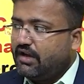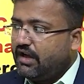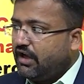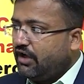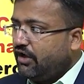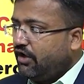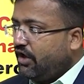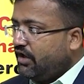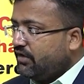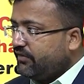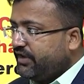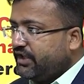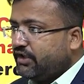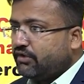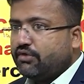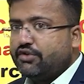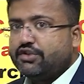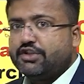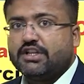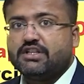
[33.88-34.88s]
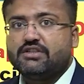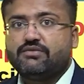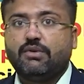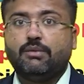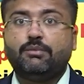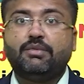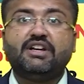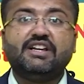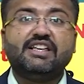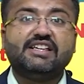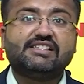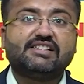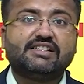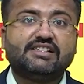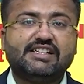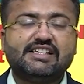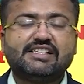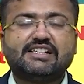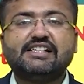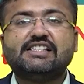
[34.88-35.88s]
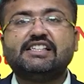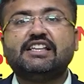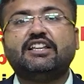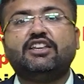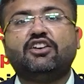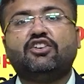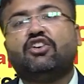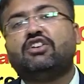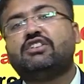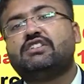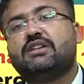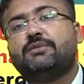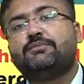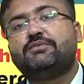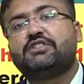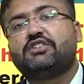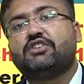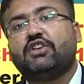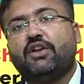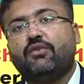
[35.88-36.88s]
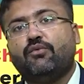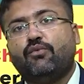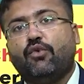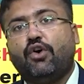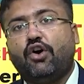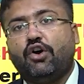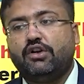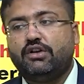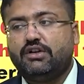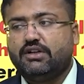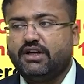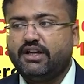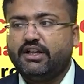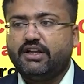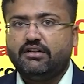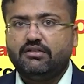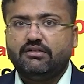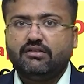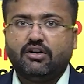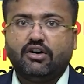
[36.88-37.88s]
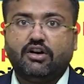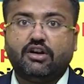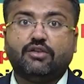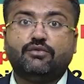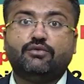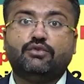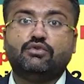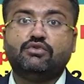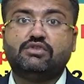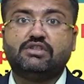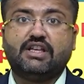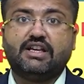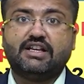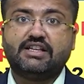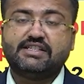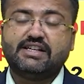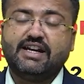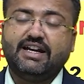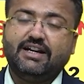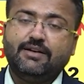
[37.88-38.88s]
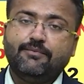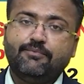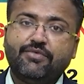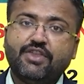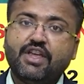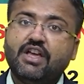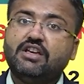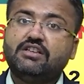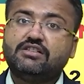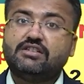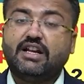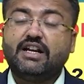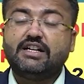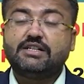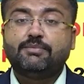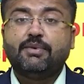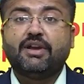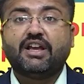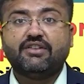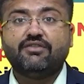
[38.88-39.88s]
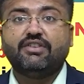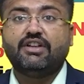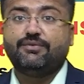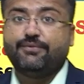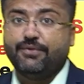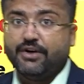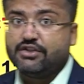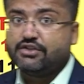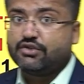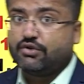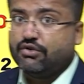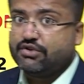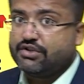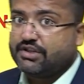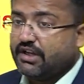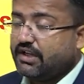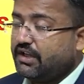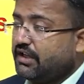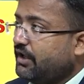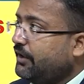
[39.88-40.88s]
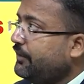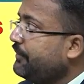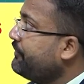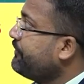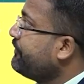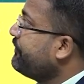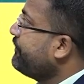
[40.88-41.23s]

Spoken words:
along with the questions, we'll be discussing the concepts involved in all of those things, right? So, let's begin with the first question now.